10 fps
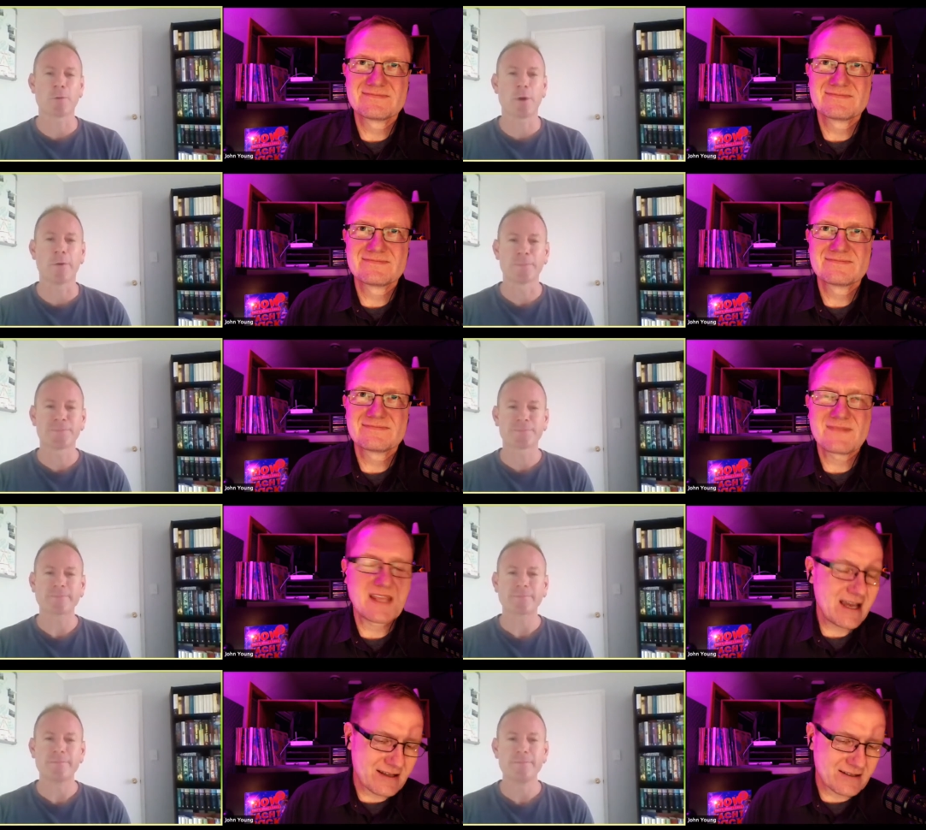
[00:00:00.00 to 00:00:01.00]
Speaker 1: as well.
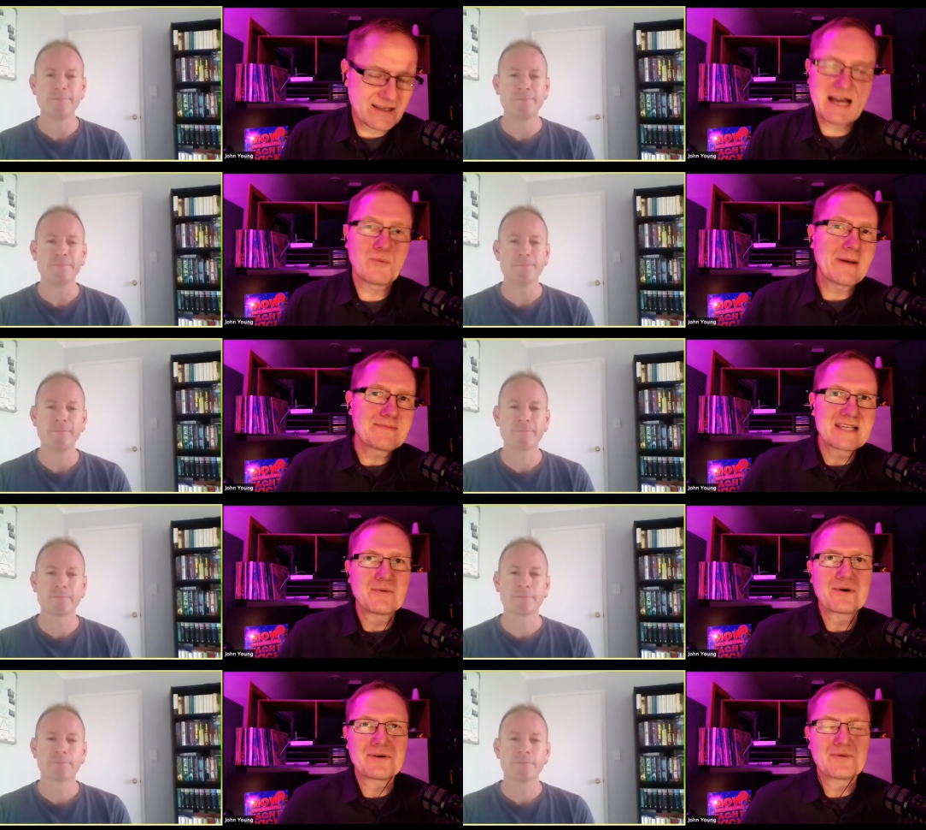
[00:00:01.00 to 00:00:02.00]
Speaker 2: Yeah, uh, website
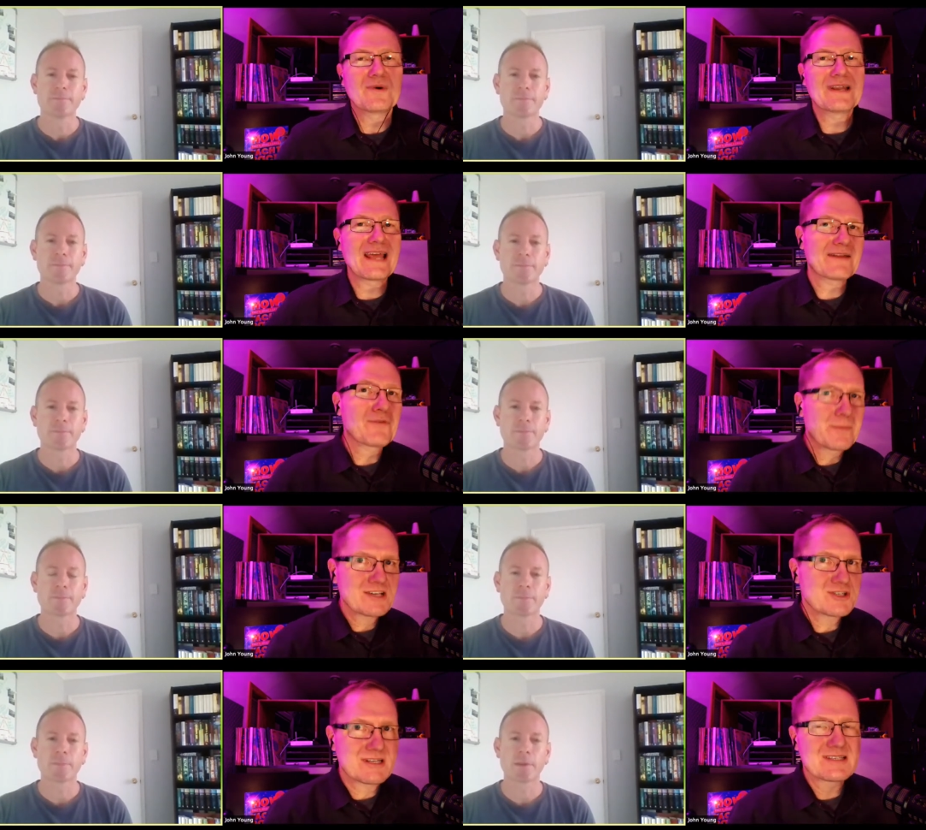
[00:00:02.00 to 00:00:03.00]
where when that
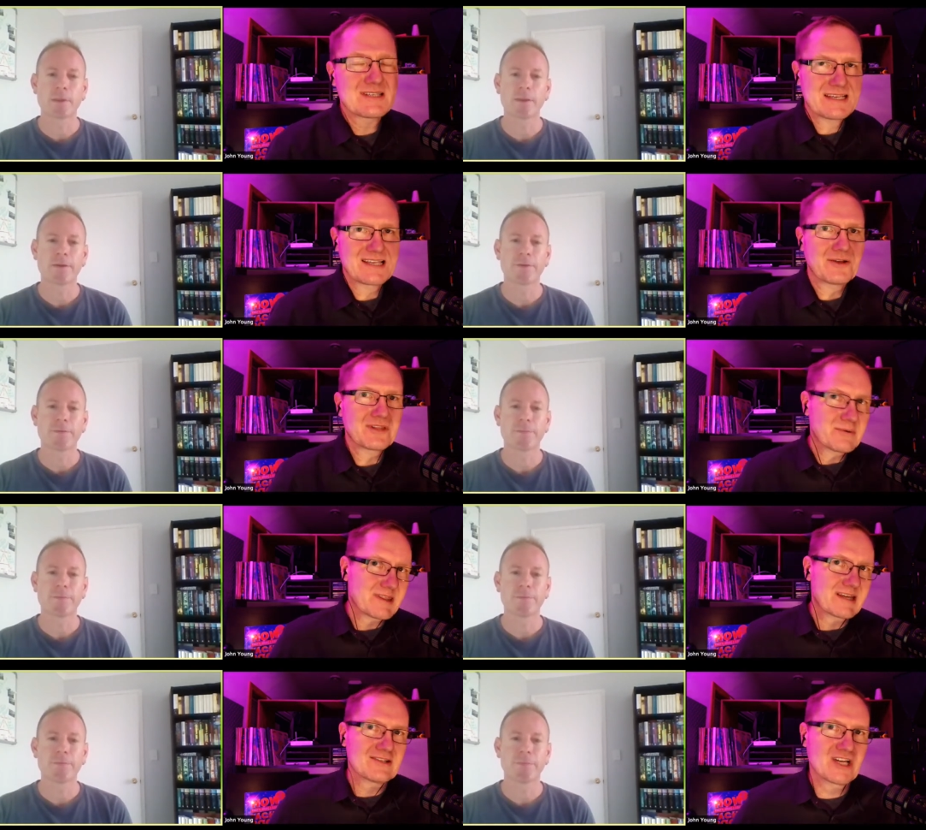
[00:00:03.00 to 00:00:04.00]
information is is out there where
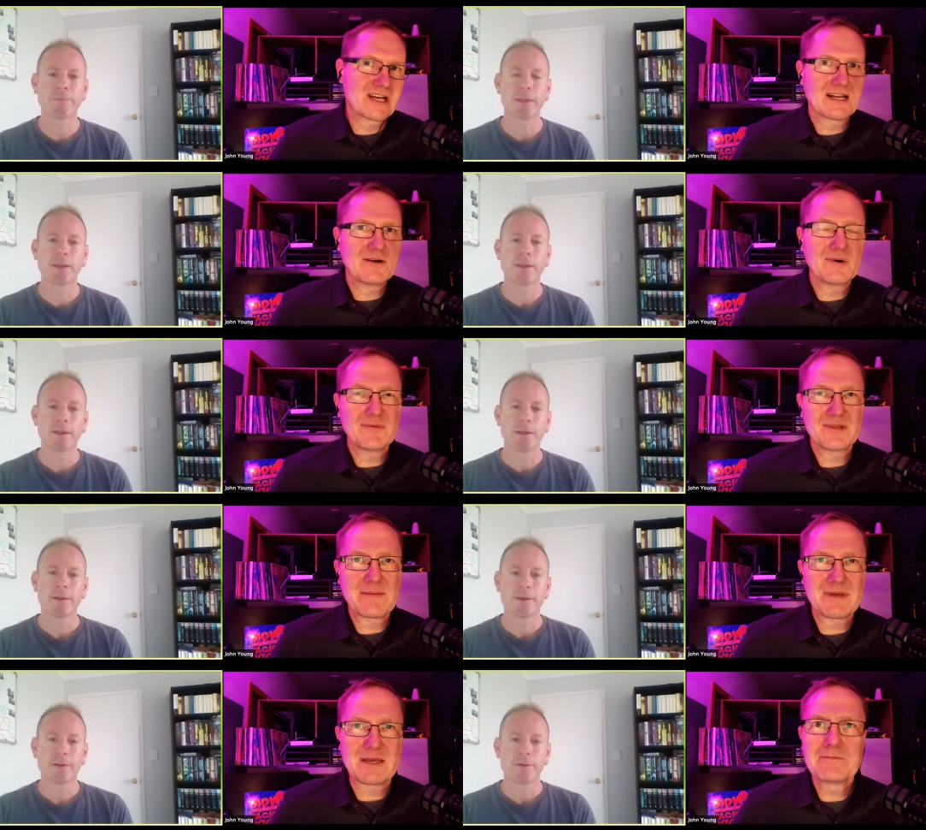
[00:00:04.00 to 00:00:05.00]
they could check it out. What would
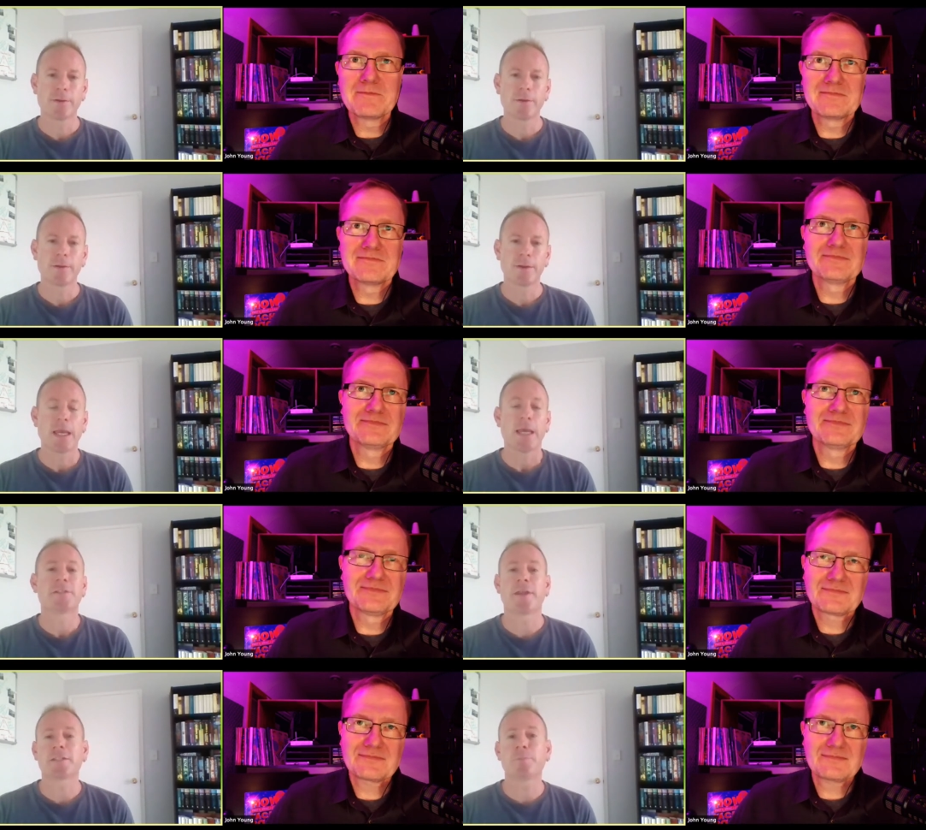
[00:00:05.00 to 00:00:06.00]
that be?
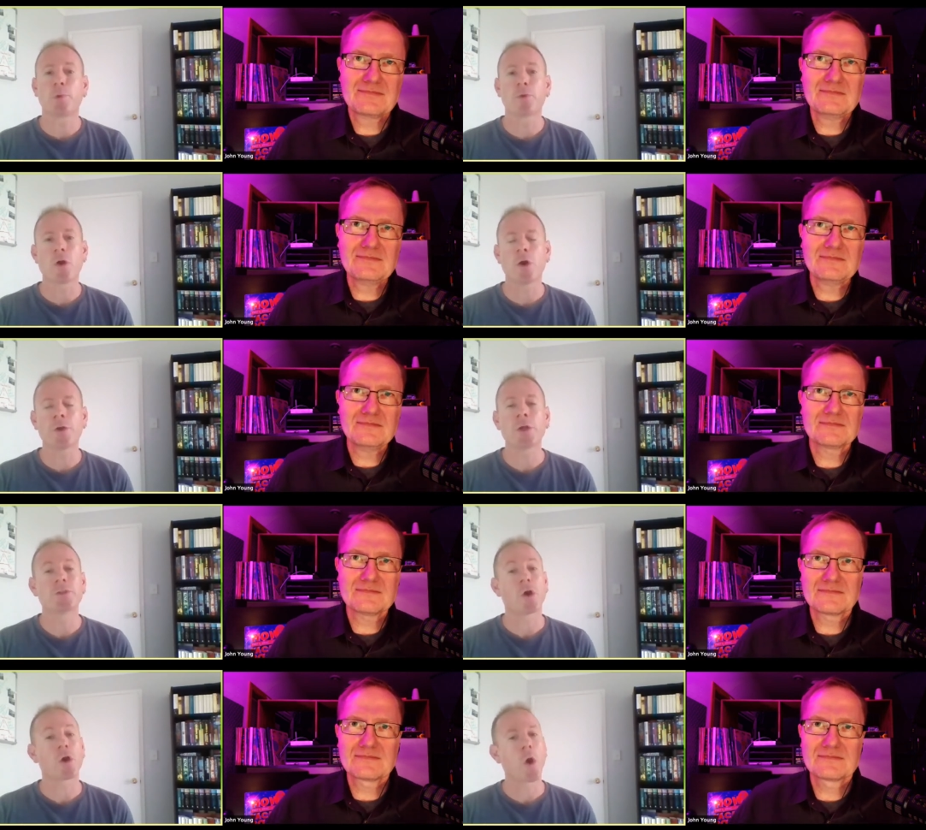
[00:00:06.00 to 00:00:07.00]
Speaker 1: So that's
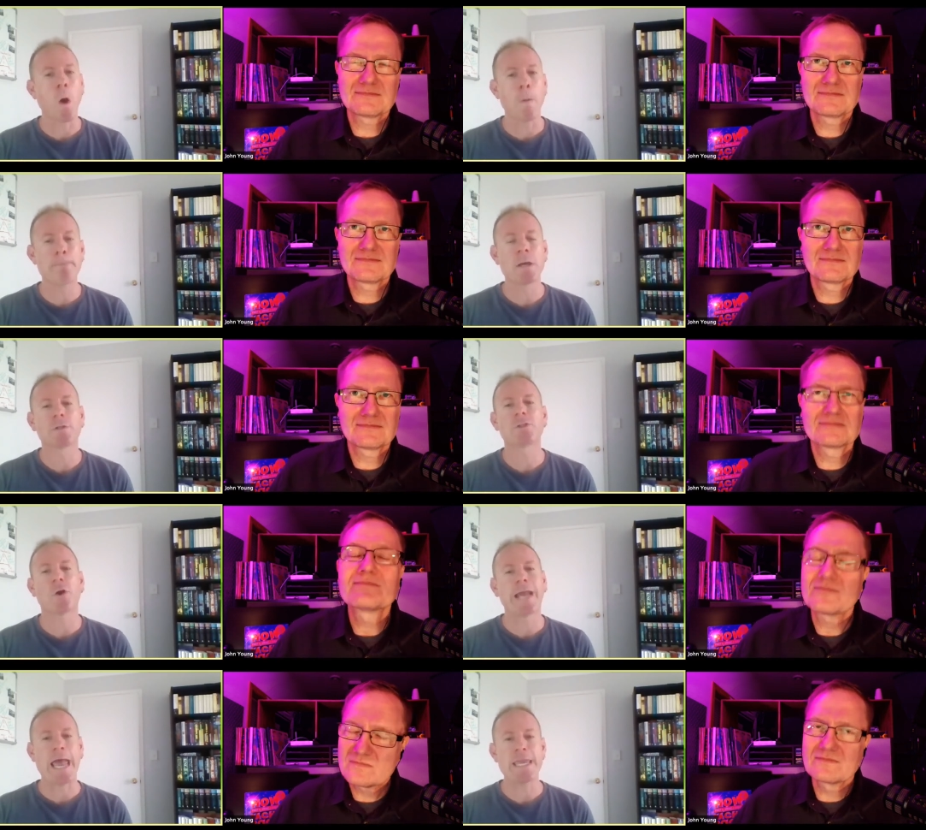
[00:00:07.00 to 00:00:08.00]

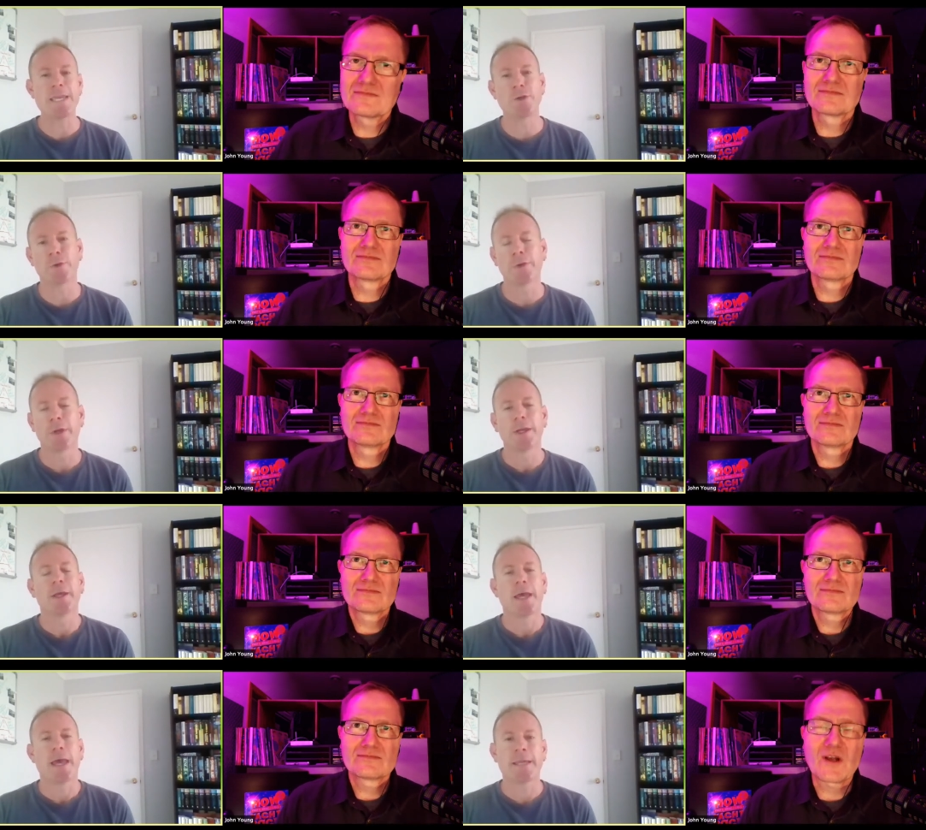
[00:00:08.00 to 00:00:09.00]
boothcon.com.au. Okay.
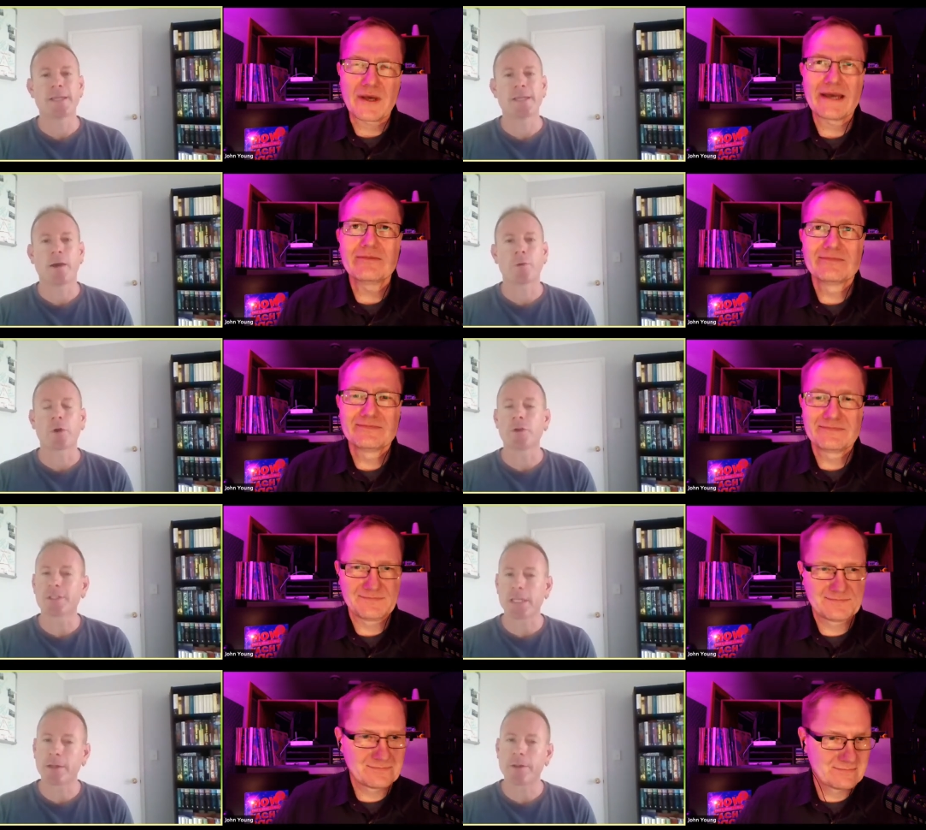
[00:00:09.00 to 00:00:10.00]
And uh, we've got
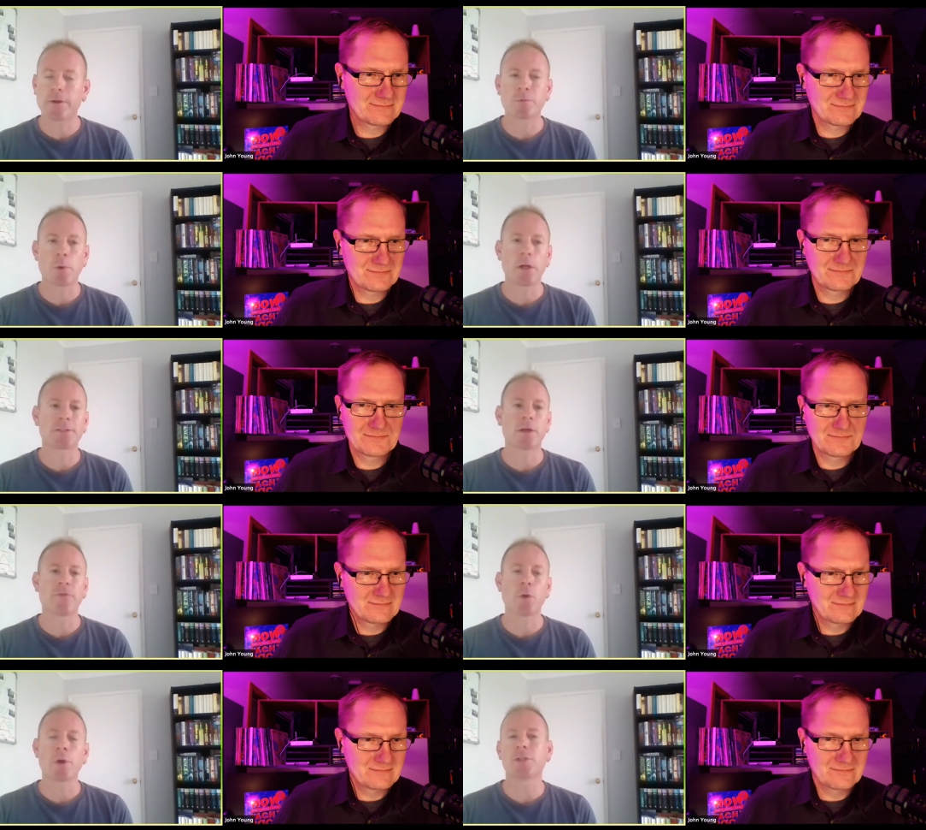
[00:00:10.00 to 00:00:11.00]
a newsletter there as well.
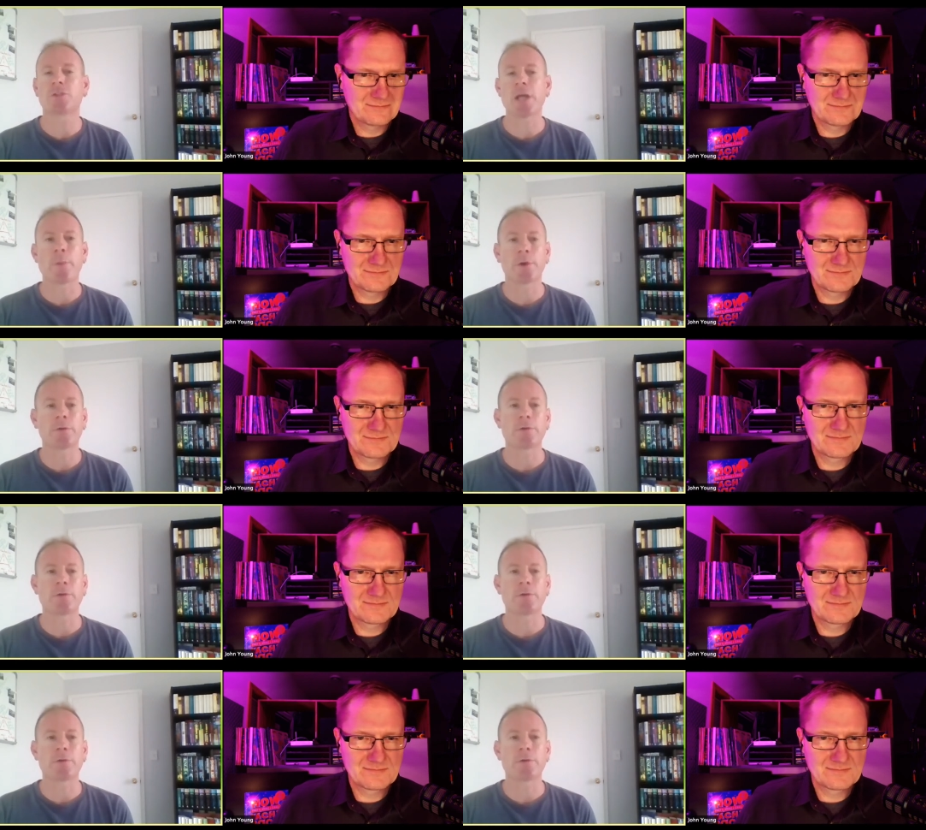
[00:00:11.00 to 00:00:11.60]
So if you want to jump on